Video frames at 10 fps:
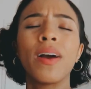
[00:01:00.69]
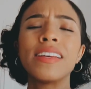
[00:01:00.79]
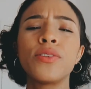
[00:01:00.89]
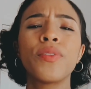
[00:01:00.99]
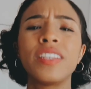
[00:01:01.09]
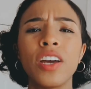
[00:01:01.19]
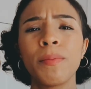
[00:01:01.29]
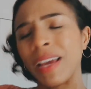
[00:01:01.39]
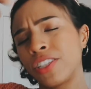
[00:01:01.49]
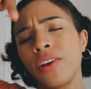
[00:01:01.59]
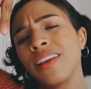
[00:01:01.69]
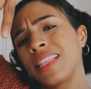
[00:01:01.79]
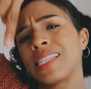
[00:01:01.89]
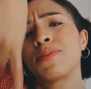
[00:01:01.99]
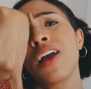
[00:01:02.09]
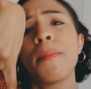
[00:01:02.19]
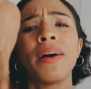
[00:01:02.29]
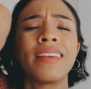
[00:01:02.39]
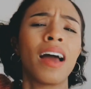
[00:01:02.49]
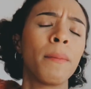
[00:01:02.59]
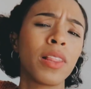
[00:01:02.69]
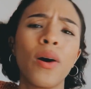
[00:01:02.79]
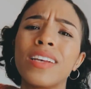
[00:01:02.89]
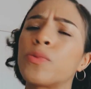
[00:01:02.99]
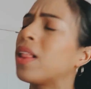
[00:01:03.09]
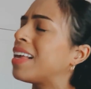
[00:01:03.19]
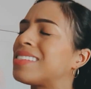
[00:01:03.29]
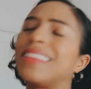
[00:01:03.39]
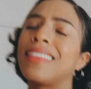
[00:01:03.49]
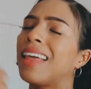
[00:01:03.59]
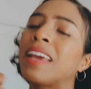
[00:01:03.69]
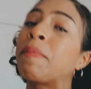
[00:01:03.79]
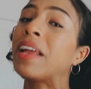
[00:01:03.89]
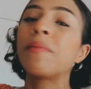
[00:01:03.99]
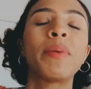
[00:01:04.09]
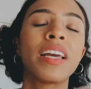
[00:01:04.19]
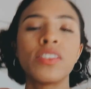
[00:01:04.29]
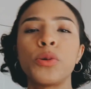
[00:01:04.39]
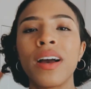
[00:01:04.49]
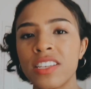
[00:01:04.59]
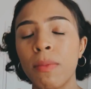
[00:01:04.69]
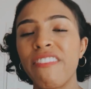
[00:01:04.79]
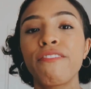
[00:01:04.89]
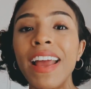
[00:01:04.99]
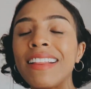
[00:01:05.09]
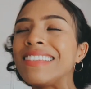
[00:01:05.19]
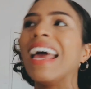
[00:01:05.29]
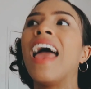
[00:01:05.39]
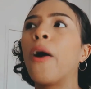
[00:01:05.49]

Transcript: You guys know the deal. Make sure you hit the subscribe button down below as well as the like button because you guys are my friends